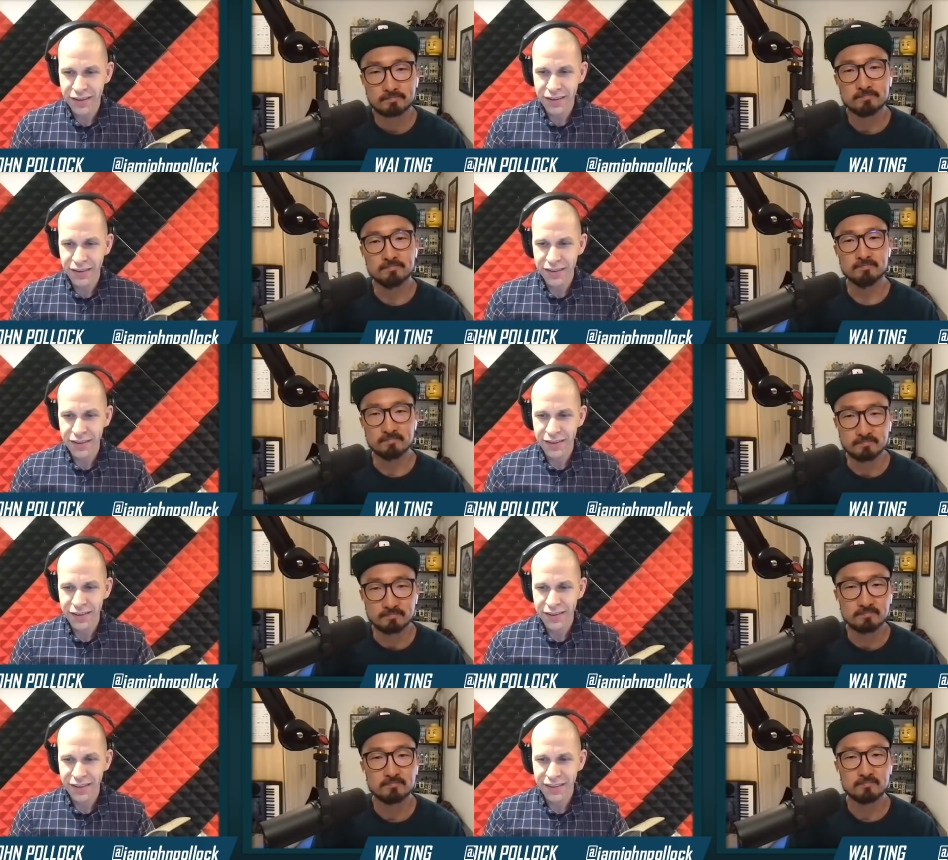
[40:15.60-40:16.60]
Speaker 1: Mm.
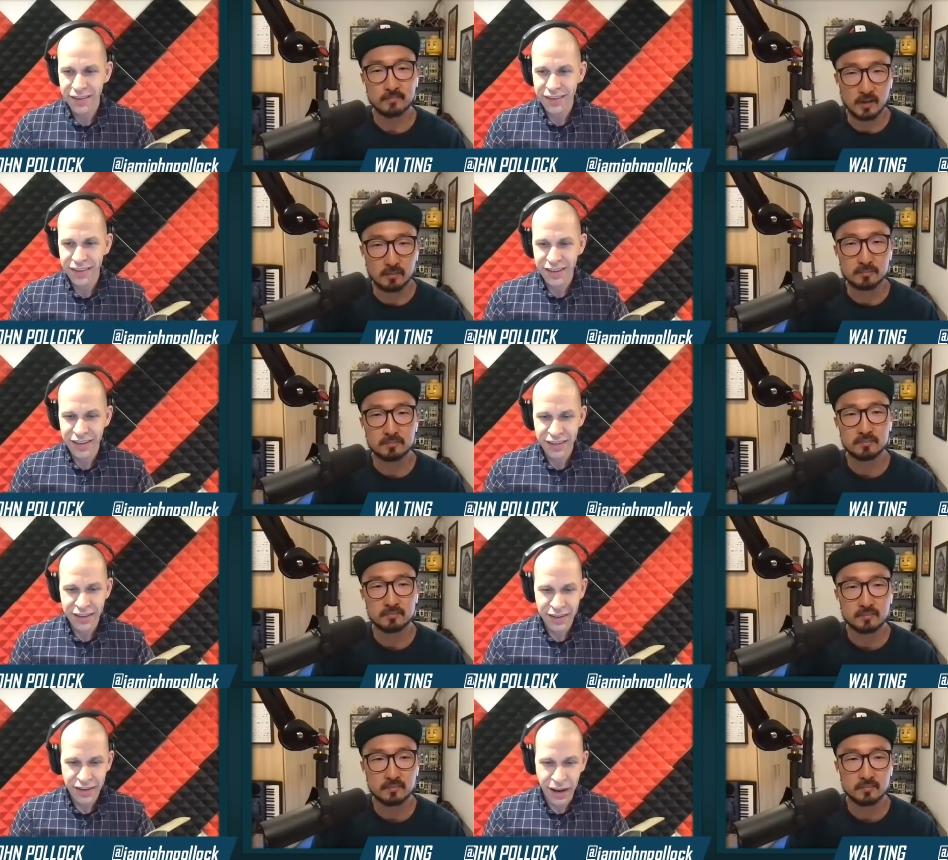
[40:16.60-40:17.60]
Yep.
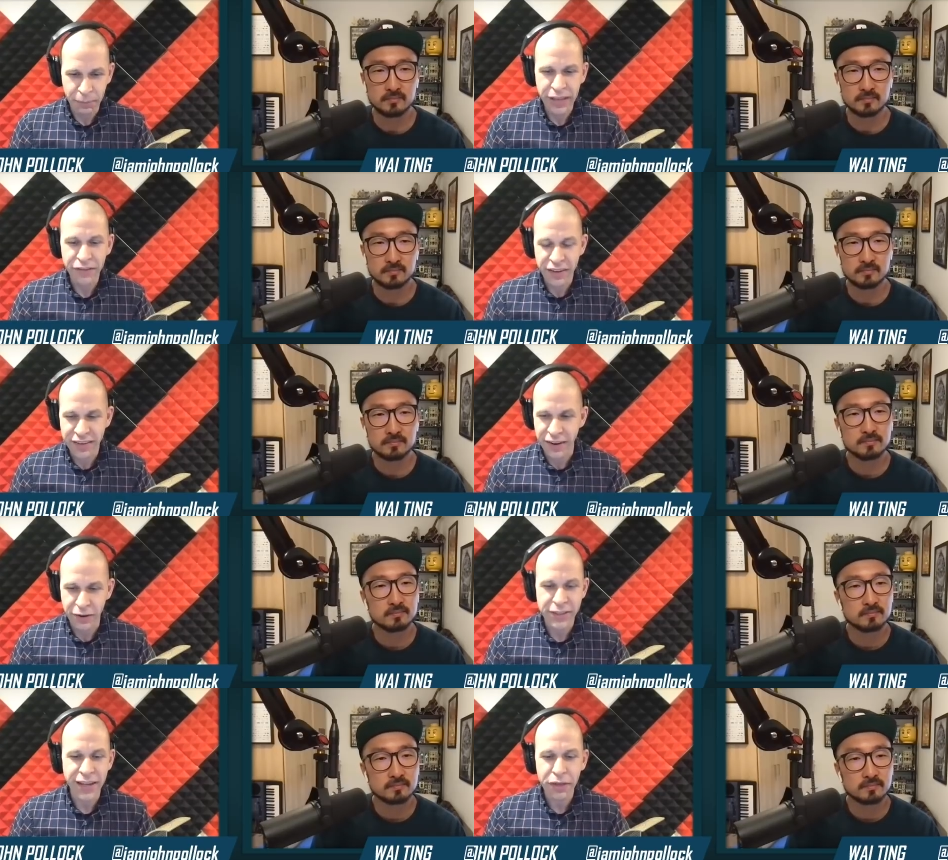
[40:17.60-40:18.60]
I believe this is their
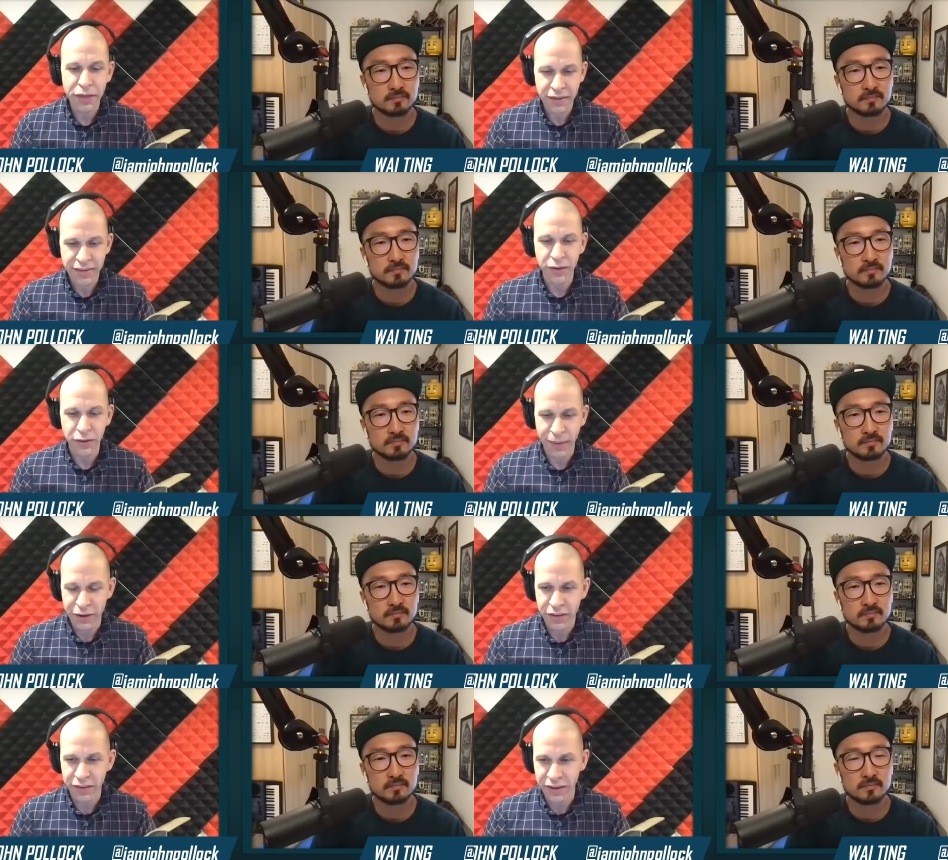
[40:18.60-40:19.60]
seventh singles
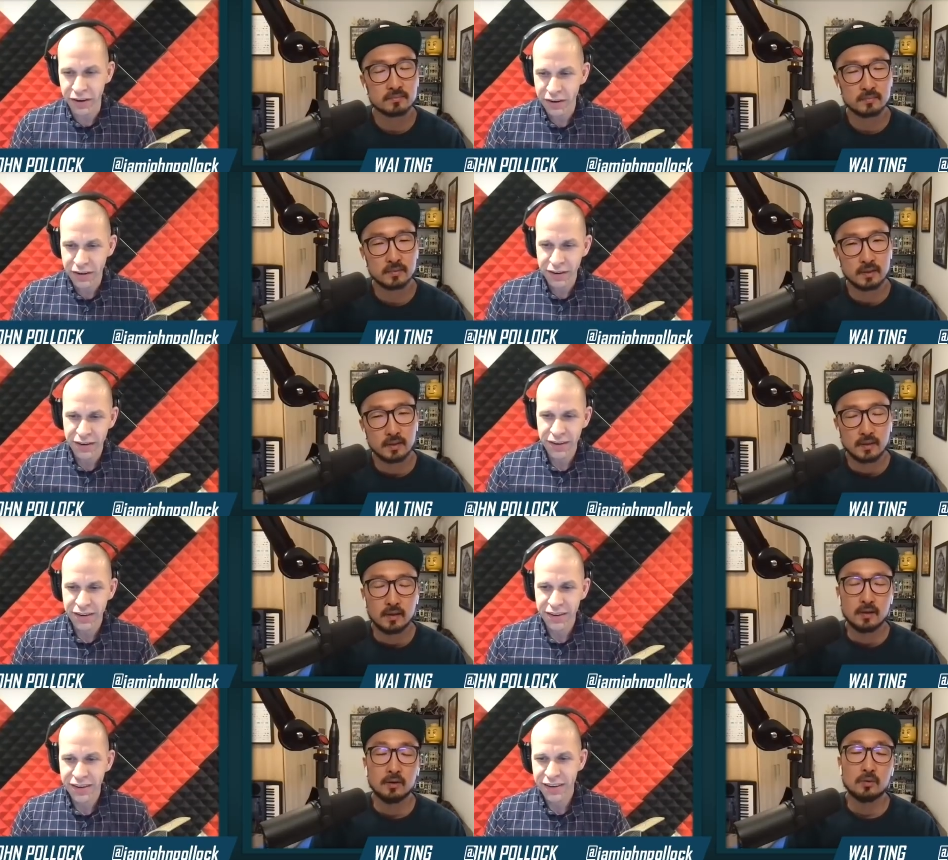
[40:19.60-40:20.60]
match this year.
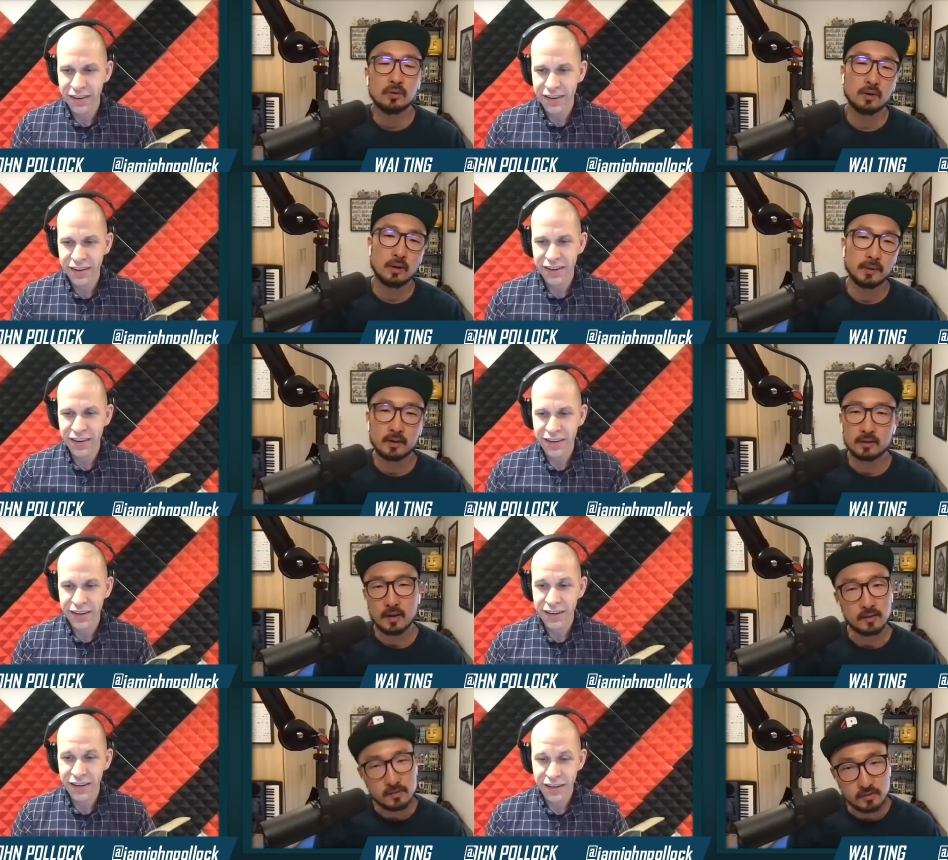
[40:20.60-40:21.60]
Speaker 2: Well, I mean, at,
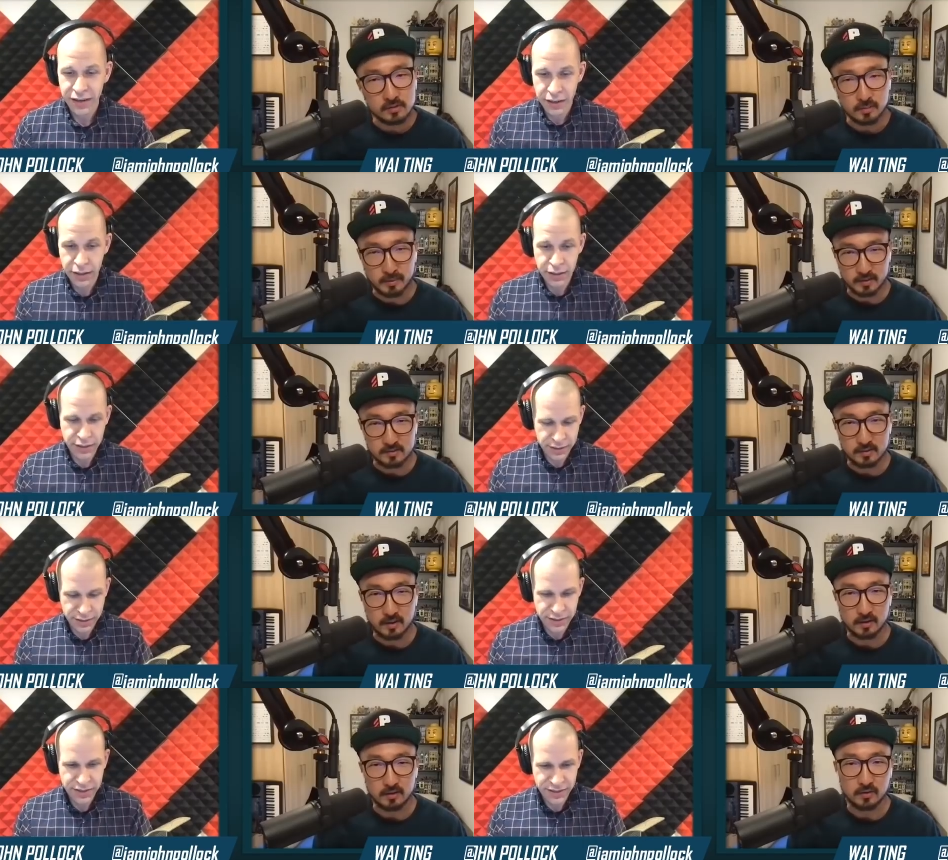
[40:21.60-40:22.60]
at least there's something at
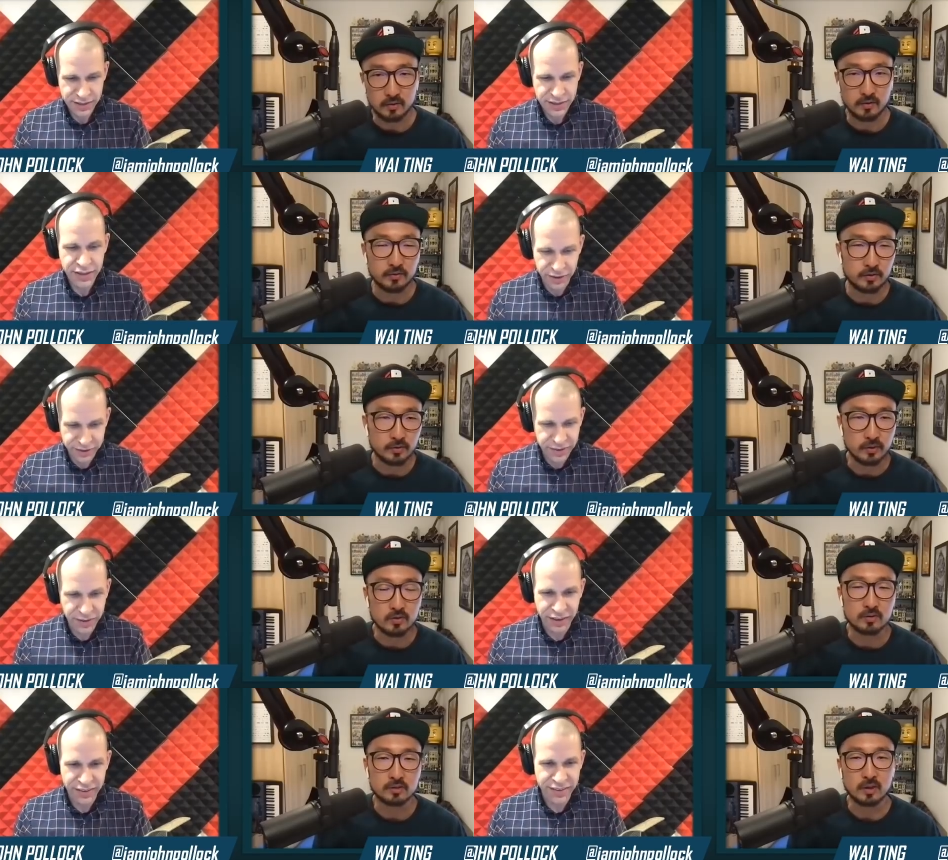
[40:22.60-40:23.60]
stake, you know. And if there's you're
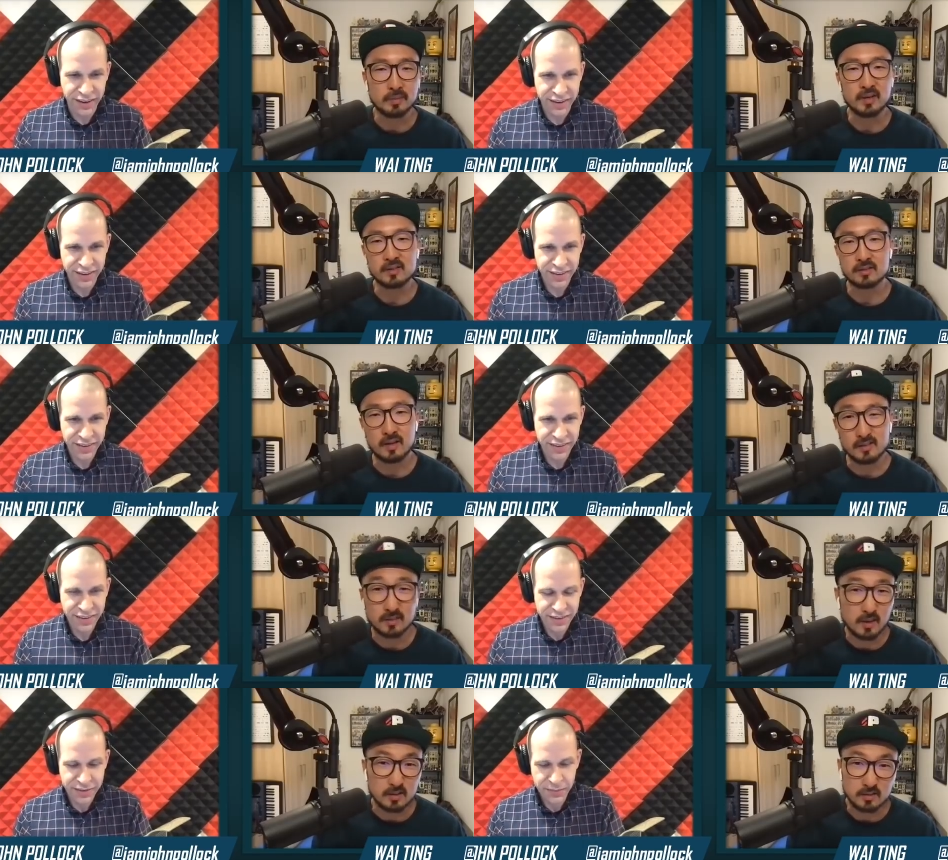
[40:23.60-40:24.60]
doing something, at something as
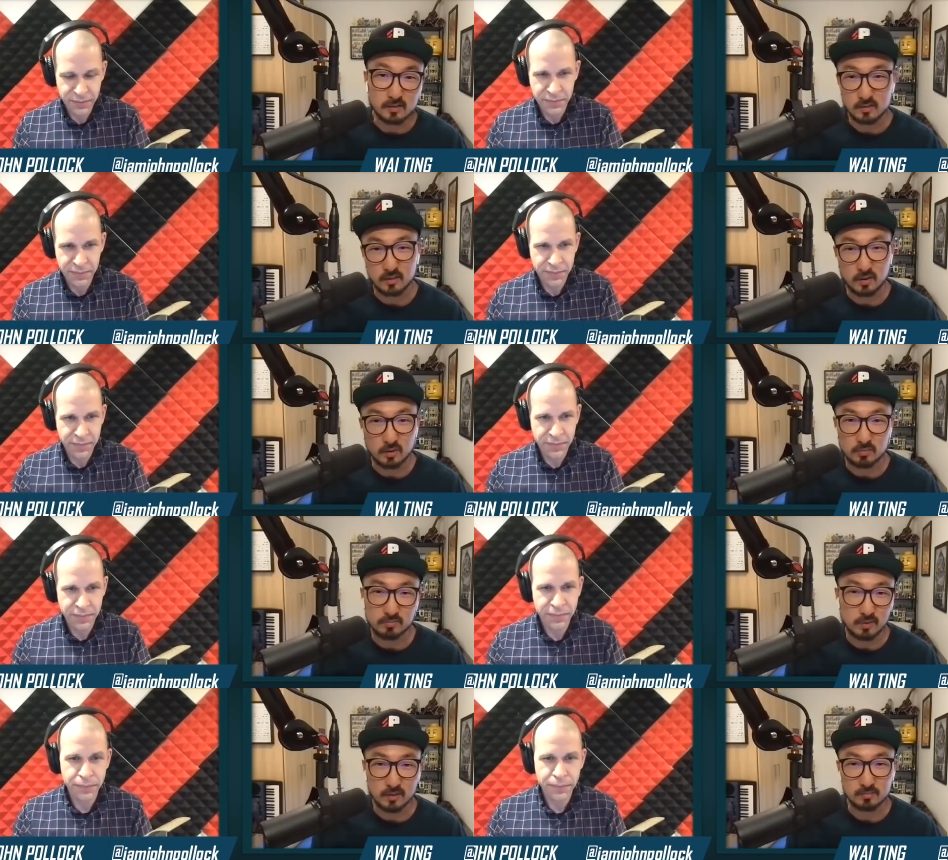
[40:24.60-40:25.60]
as as you know,
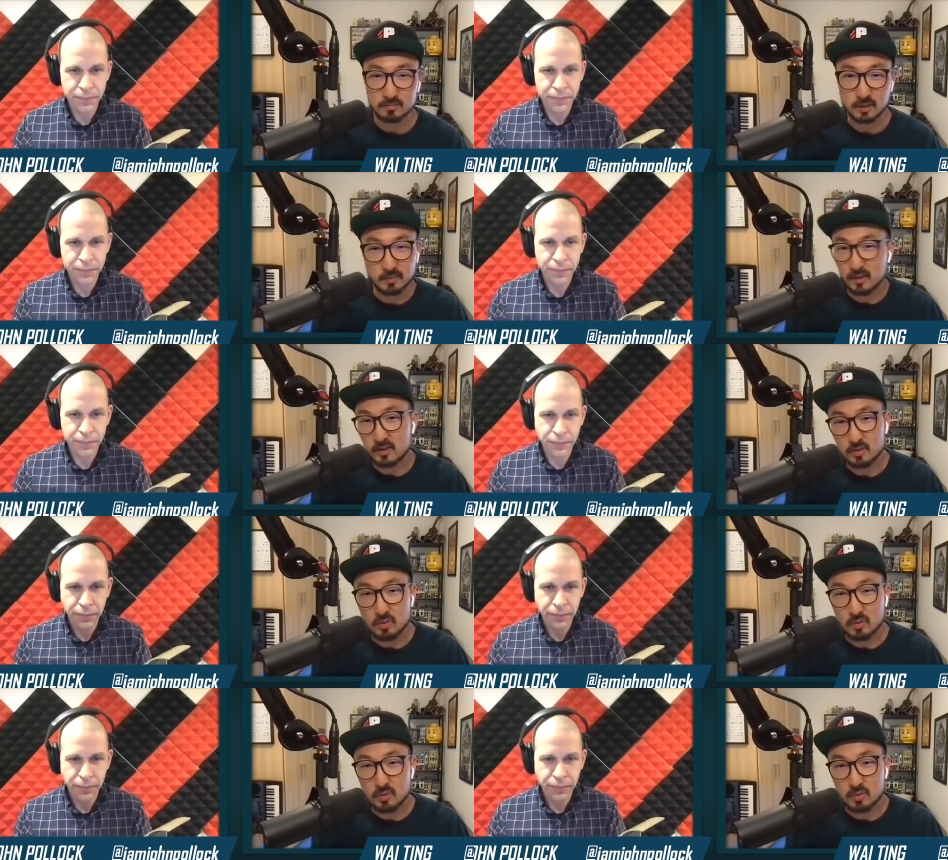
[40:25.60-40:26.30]
uh, something like a